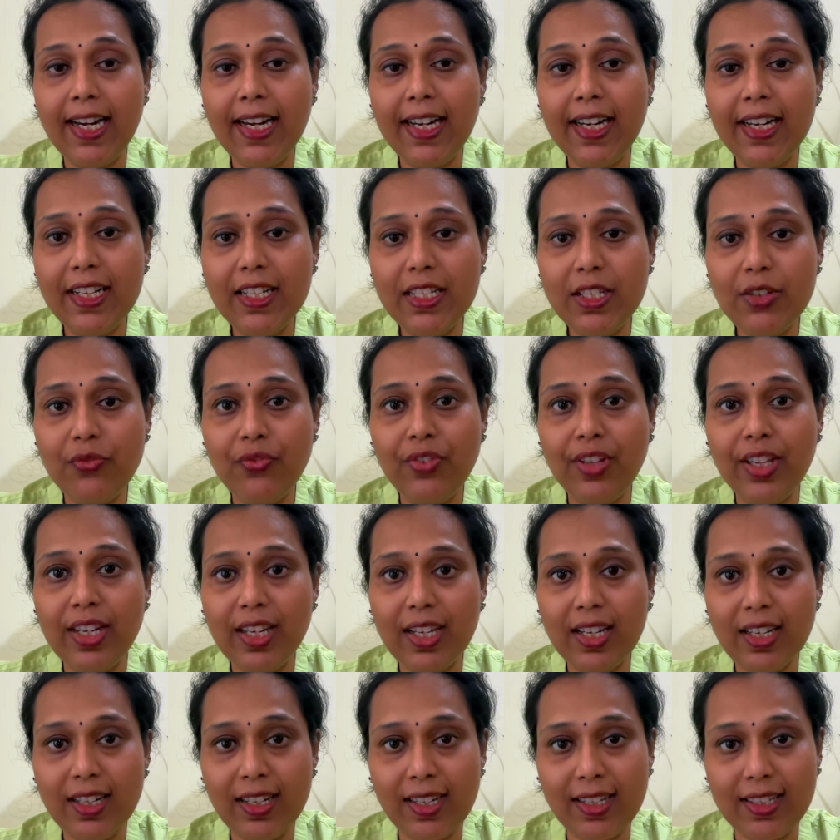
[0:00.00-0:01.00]
it is
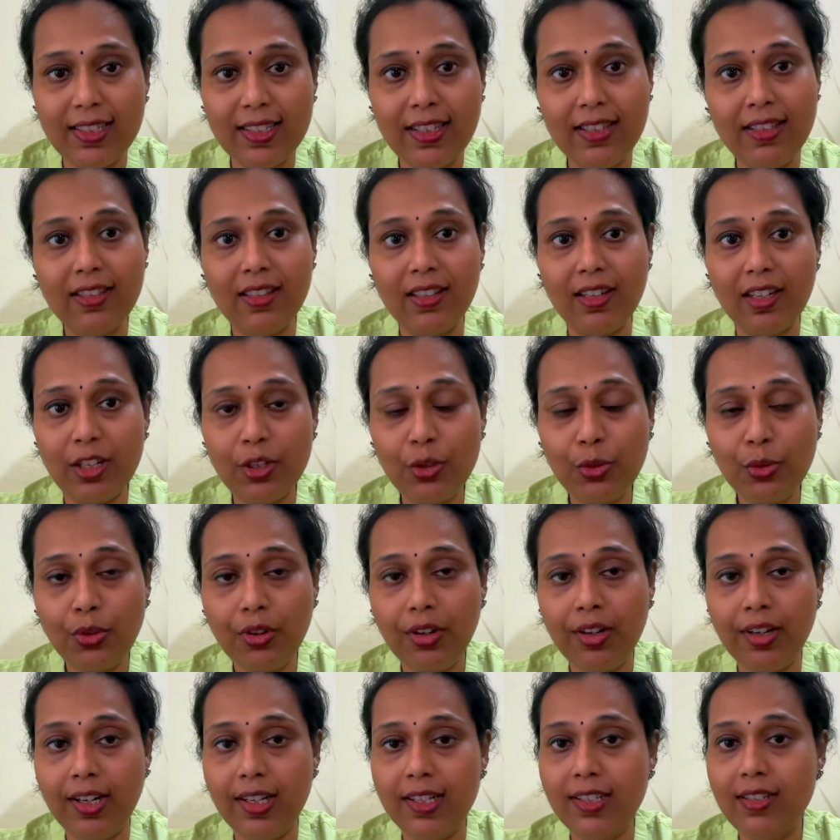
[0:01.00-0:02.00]
very necessary to
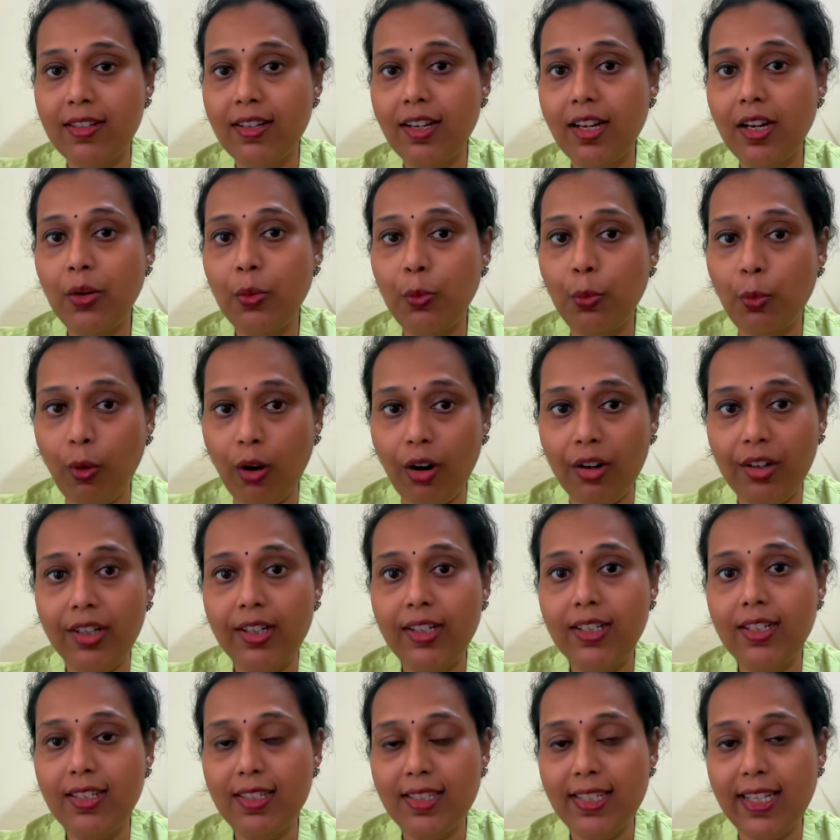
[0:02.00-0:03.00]
understand what
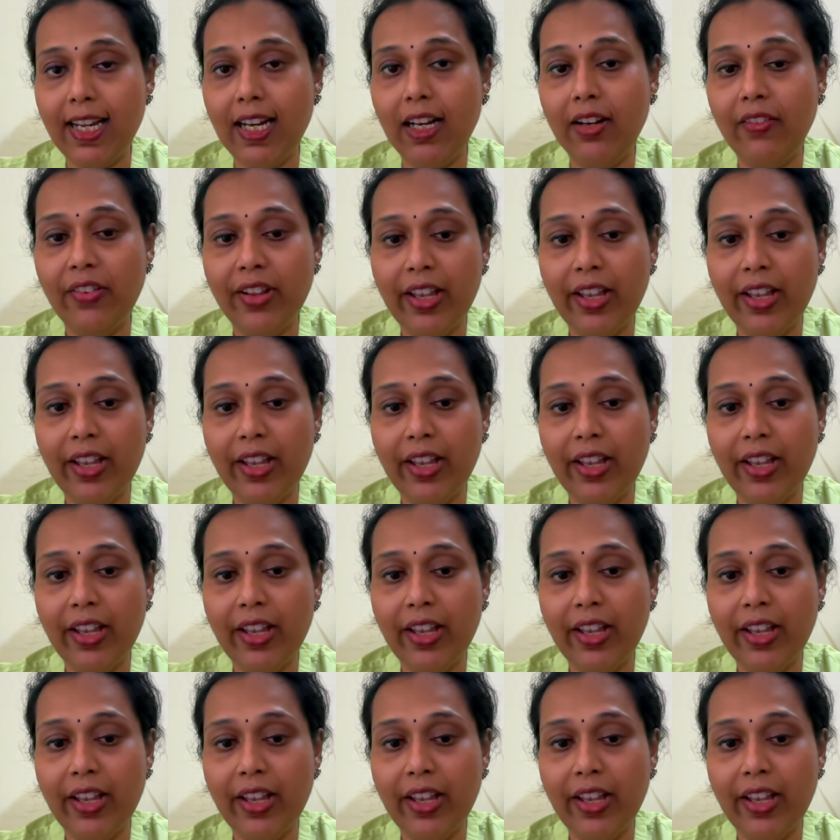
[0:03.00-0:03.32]
is self